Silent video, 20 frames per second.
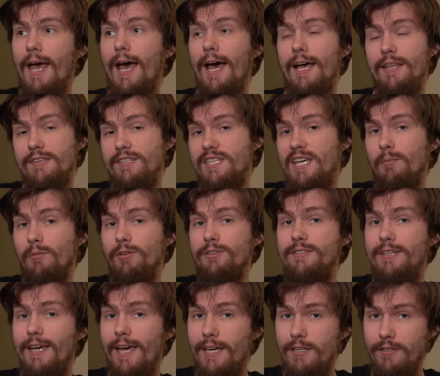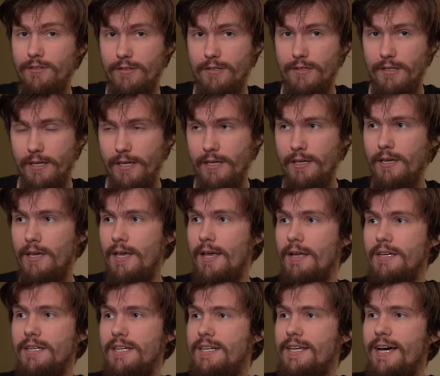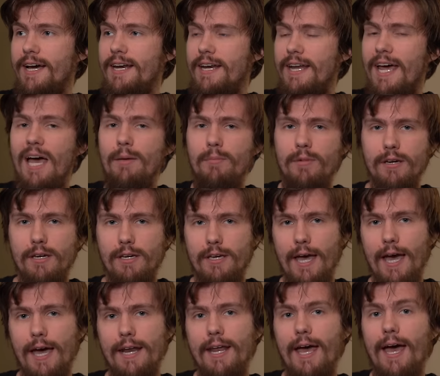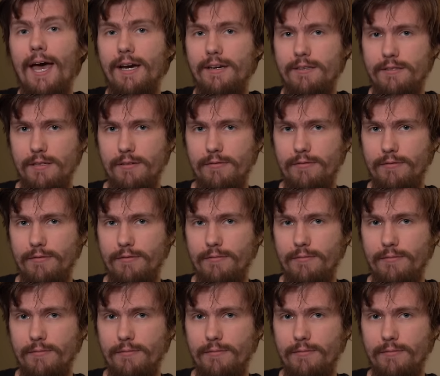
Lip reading: and simultaneously dynamic and active.